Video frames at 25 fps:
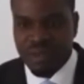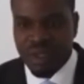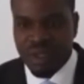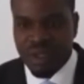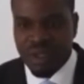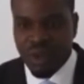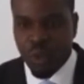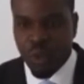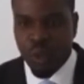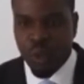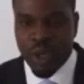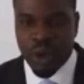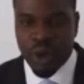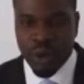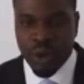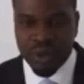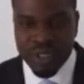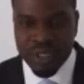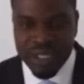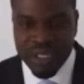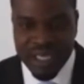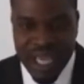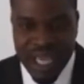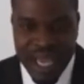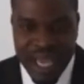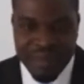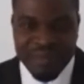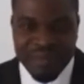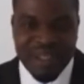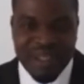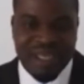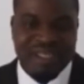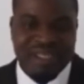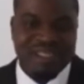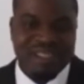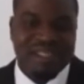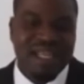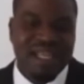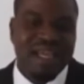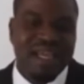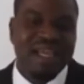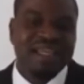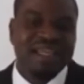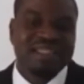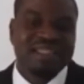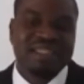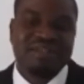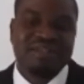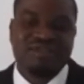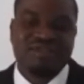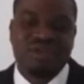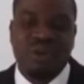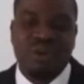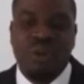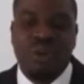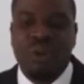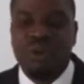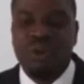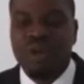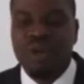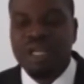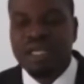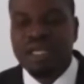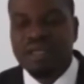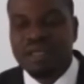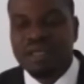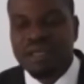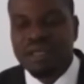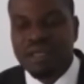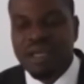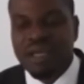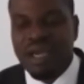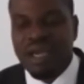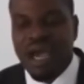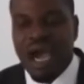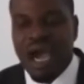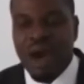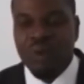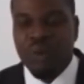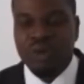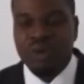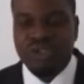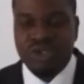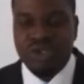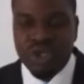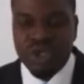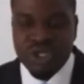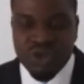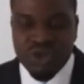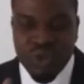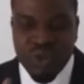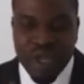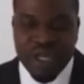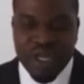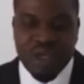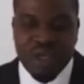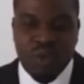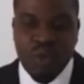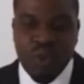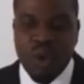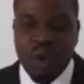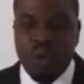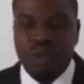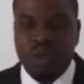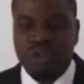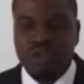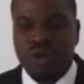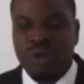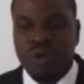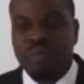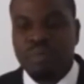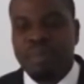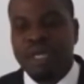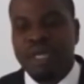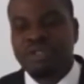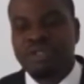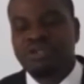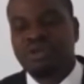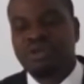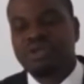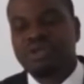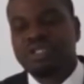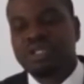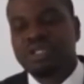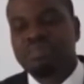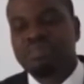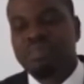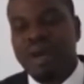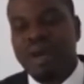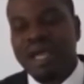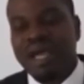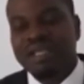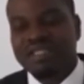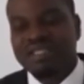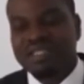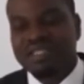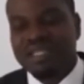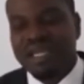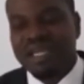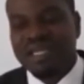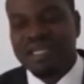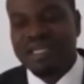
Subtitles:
We condemn these negatives wholly, and we say to anyone with unpatriotic mindset